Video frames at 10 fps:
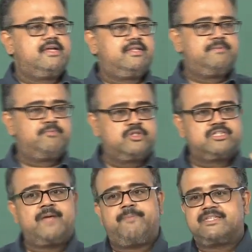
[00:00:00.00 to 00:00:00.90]
the
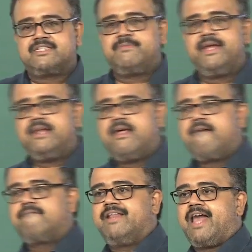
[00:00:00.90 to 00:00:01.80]
bootstrap estimate
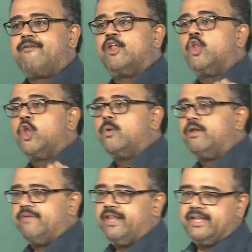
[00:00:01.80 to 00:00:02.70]
will have a lower
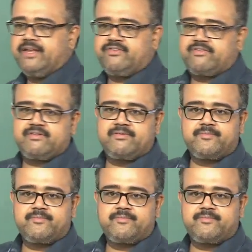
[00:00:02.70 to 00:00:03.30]
variance